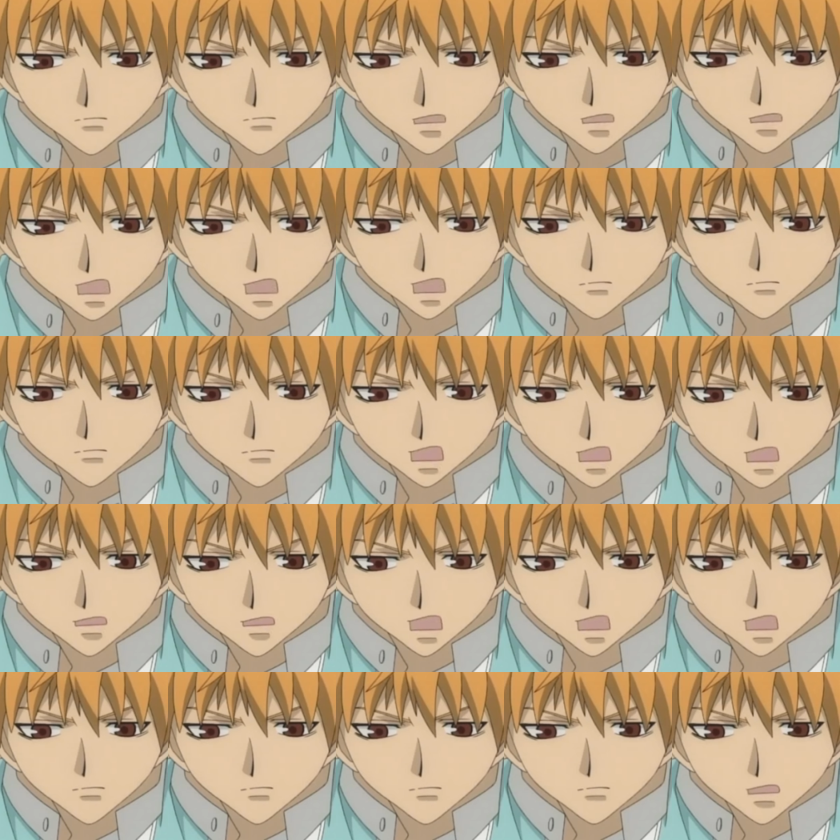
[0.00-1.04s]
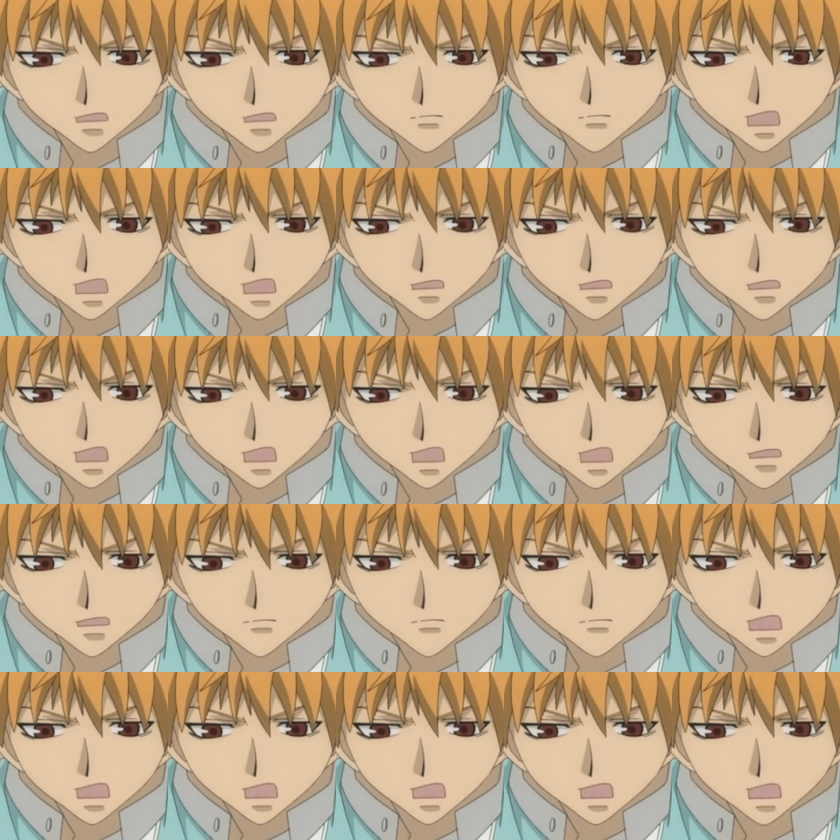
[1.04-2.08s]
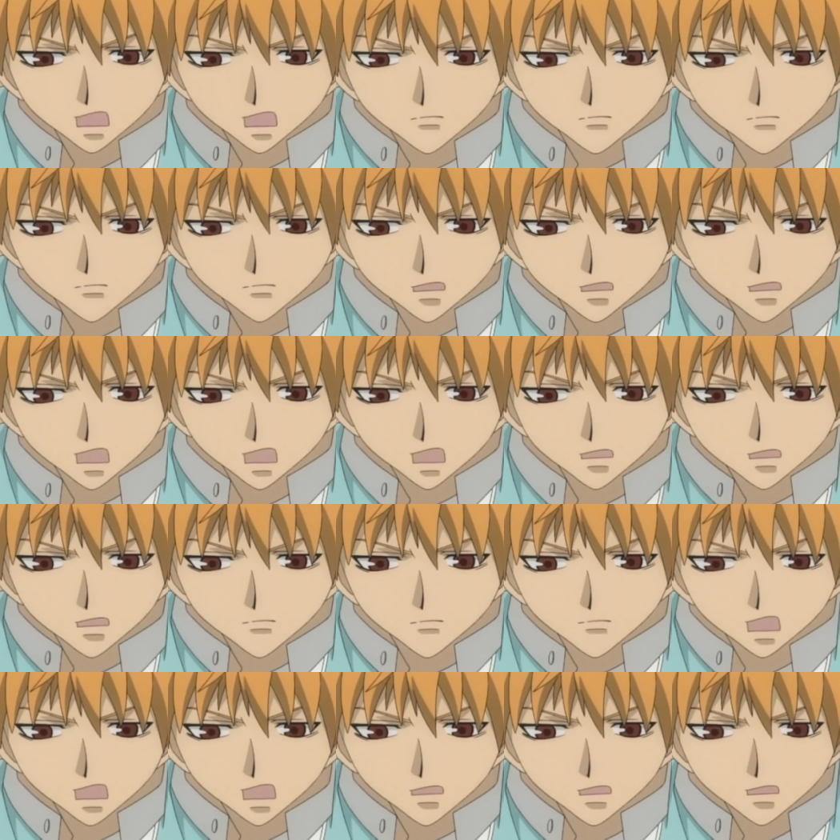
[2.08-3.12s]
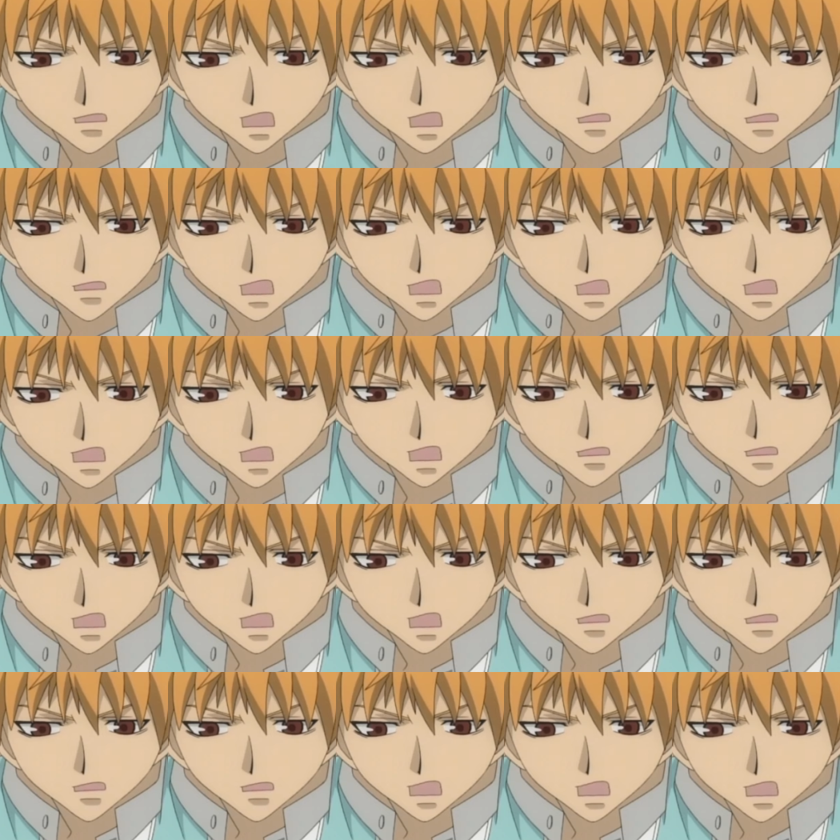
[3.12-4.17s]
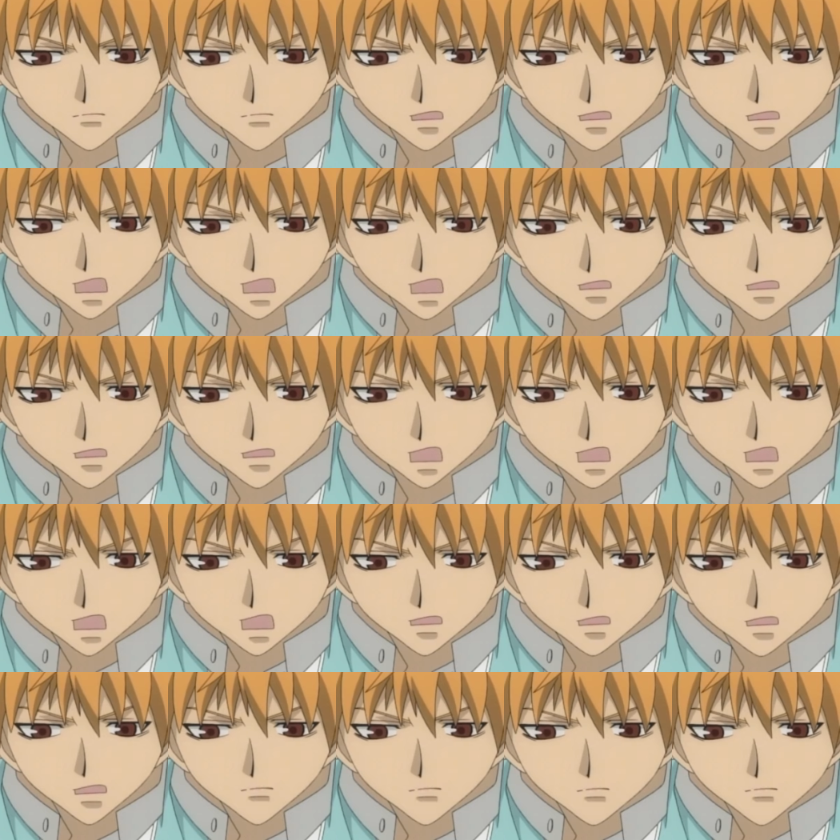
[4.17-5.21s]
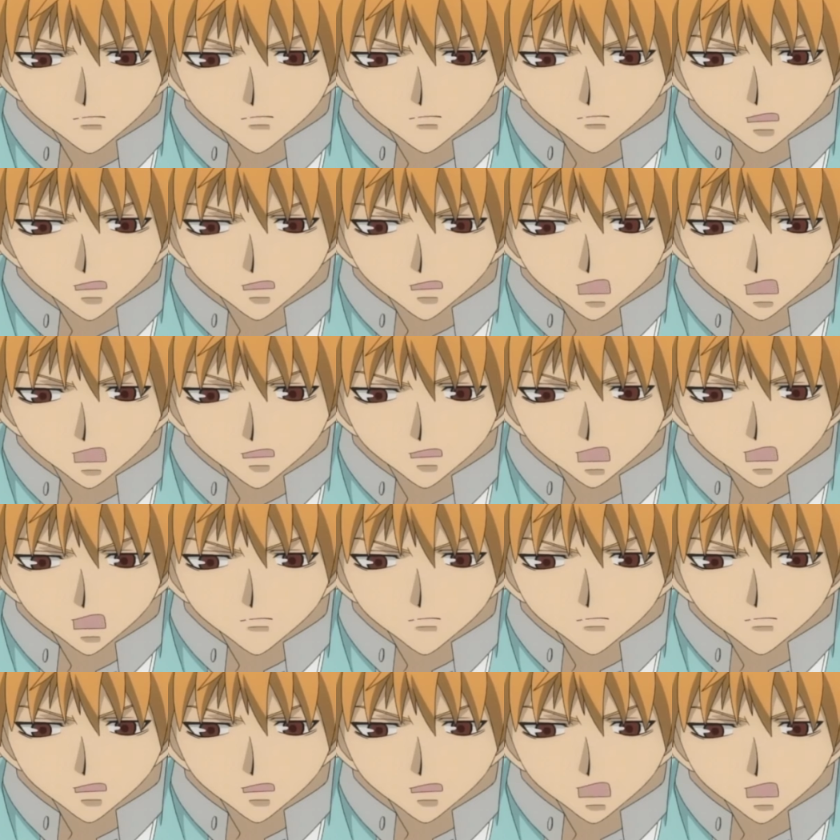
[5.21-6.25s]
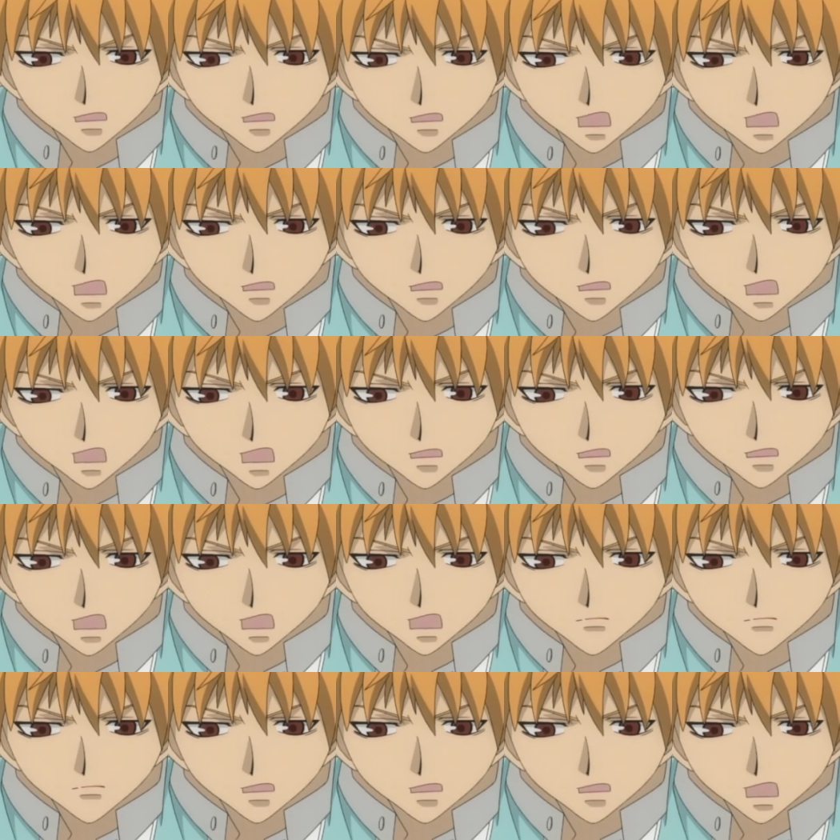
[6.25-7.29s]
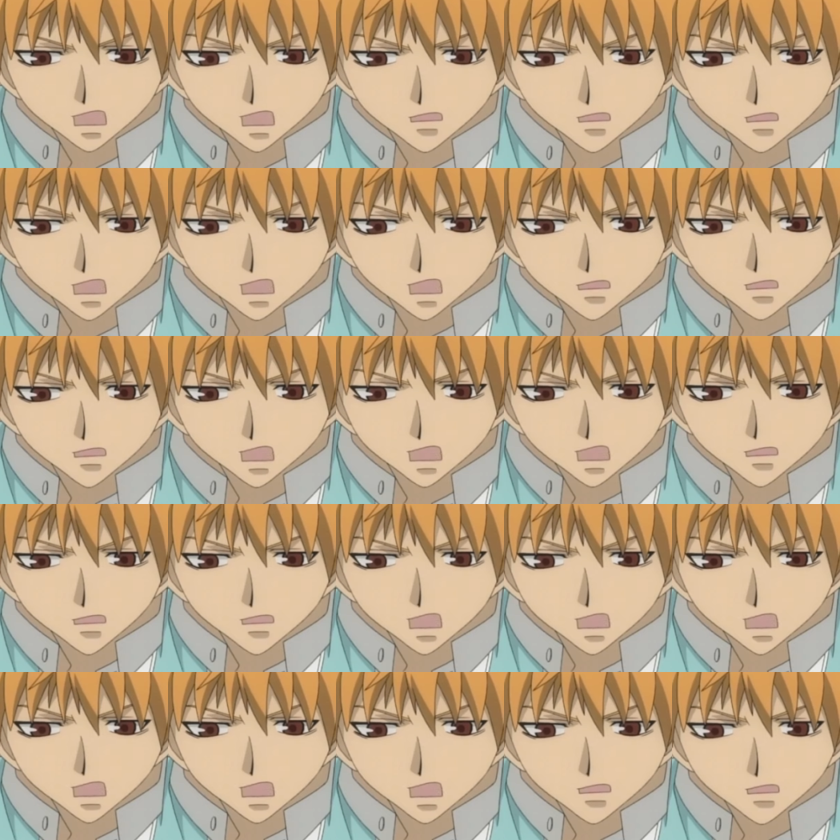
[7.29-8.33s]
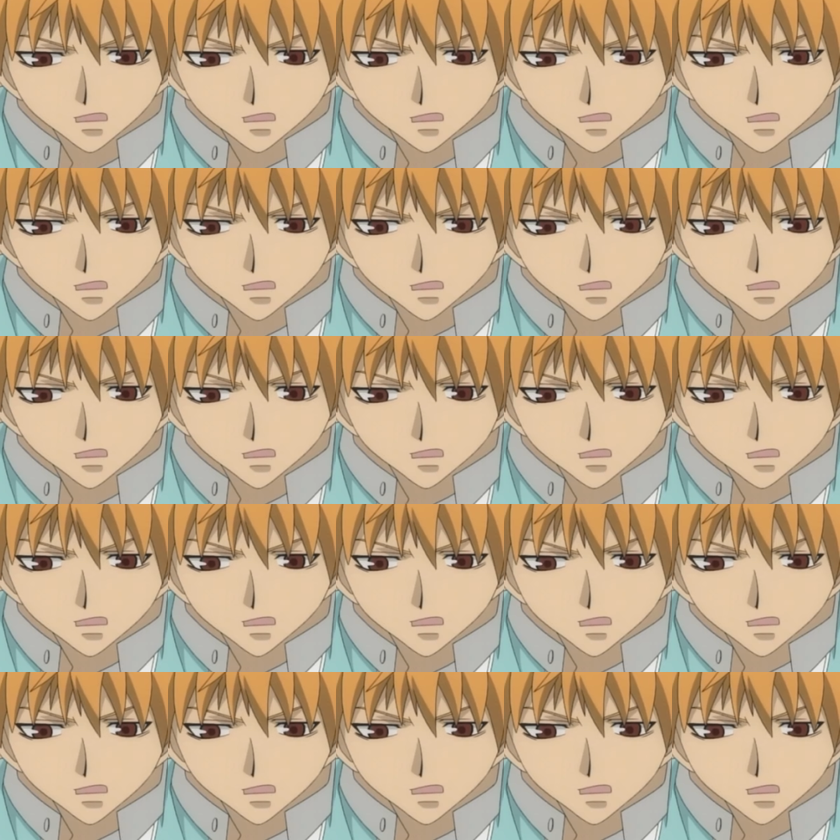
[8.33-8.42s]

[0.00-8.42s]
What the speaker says: If you have a cold or a fever, the best thing to do is eat plenty of leeks. A good serving of leeks will help you feel better in no time.